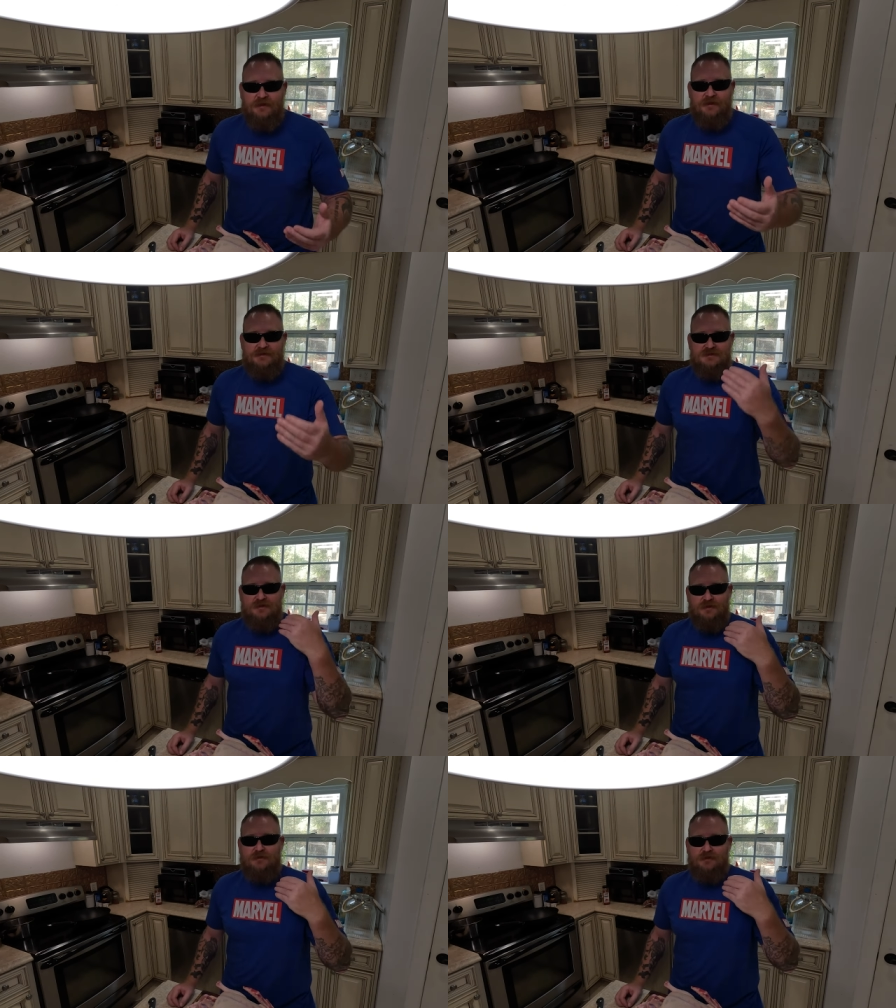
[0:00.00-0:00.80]
it's
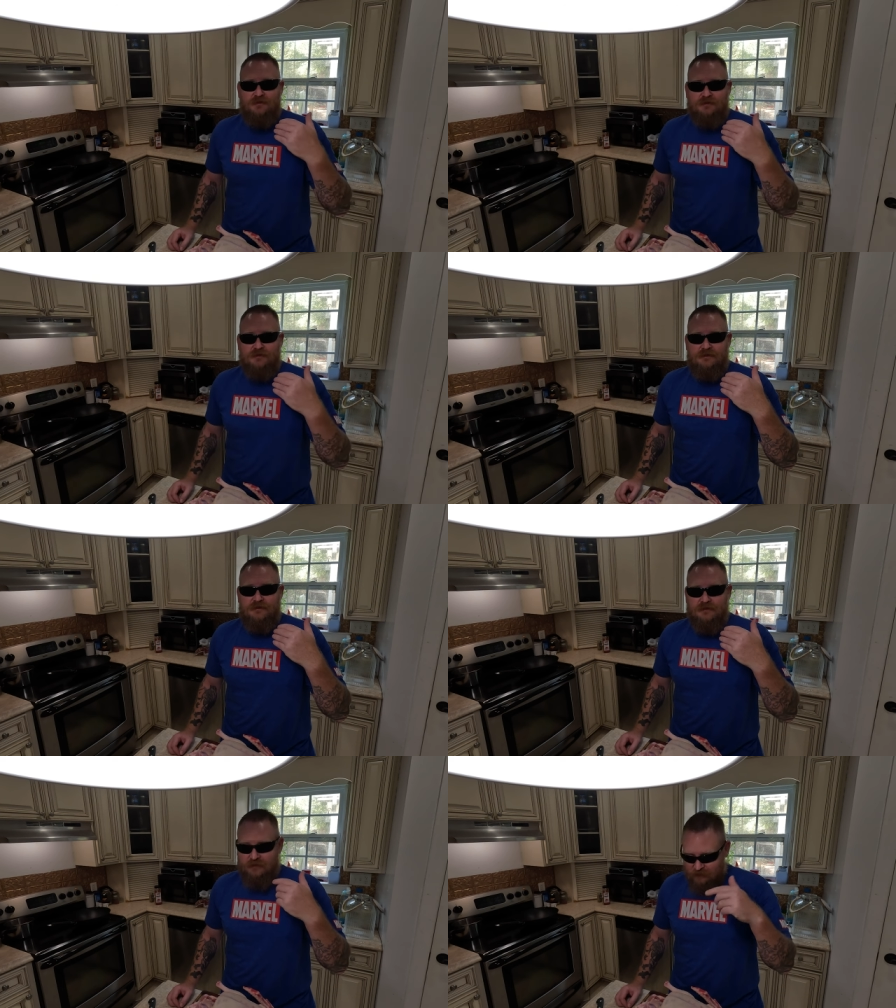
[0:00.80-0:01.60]
cool,
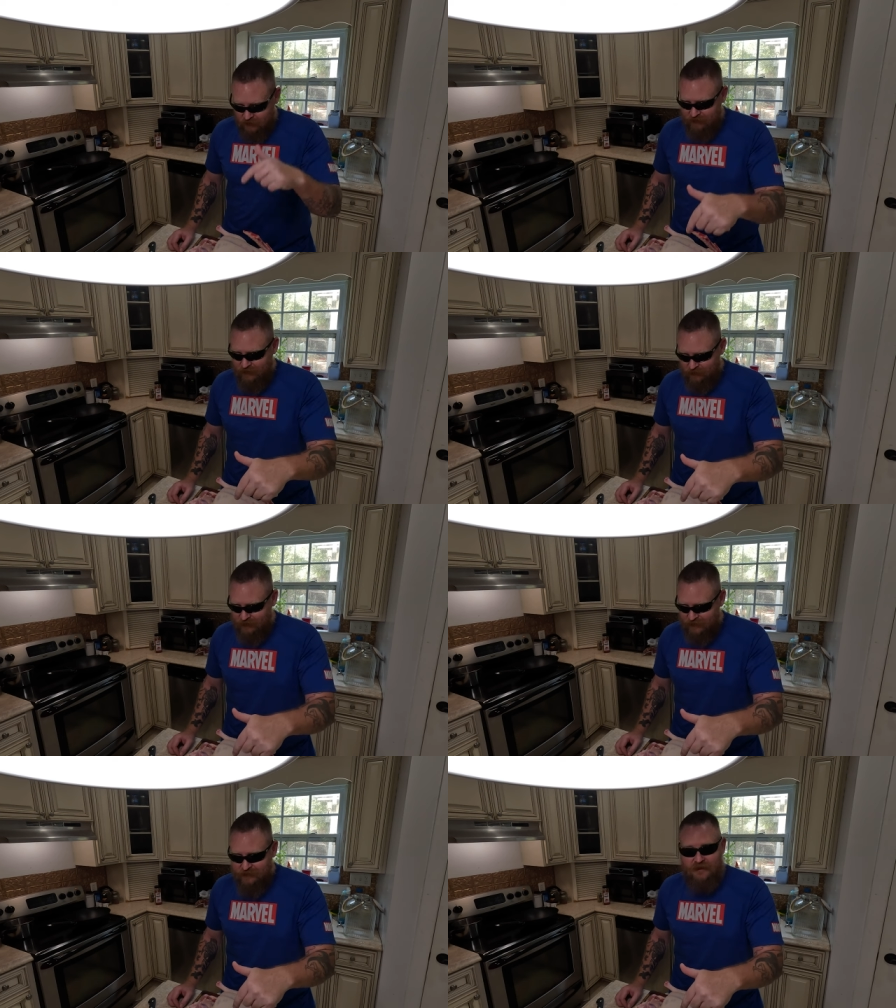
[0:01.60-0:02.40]
let me know
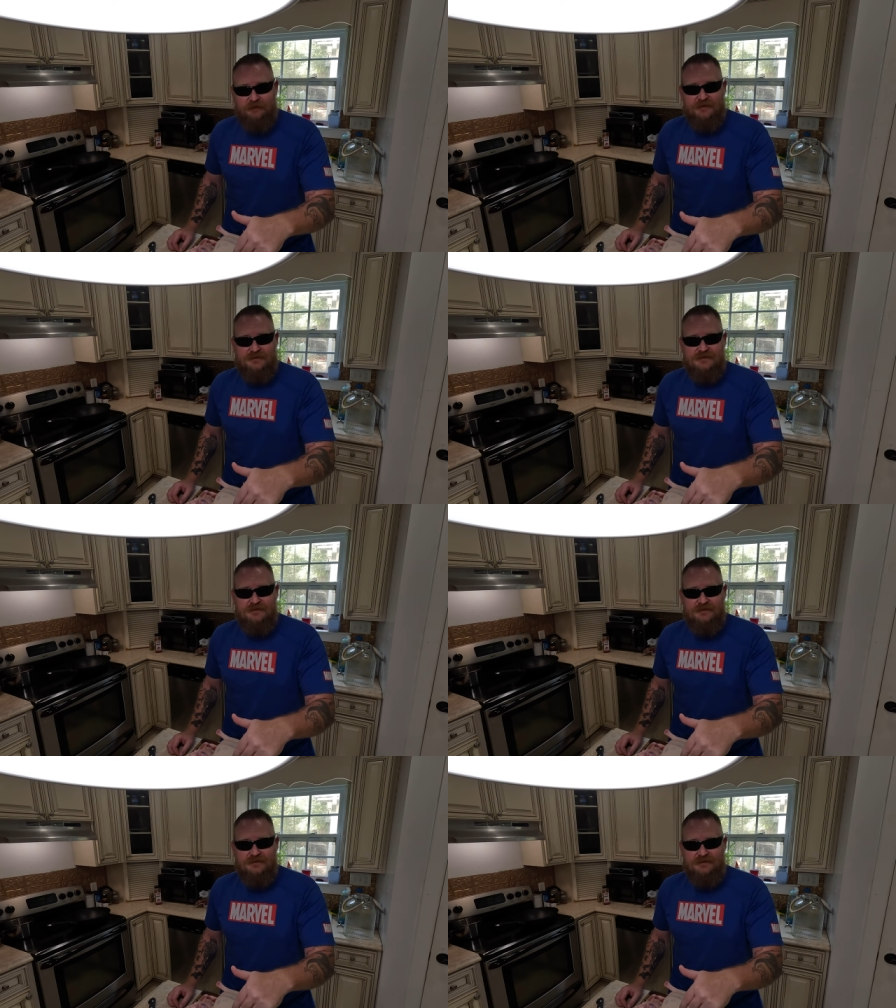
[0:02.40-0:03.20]
in the comments.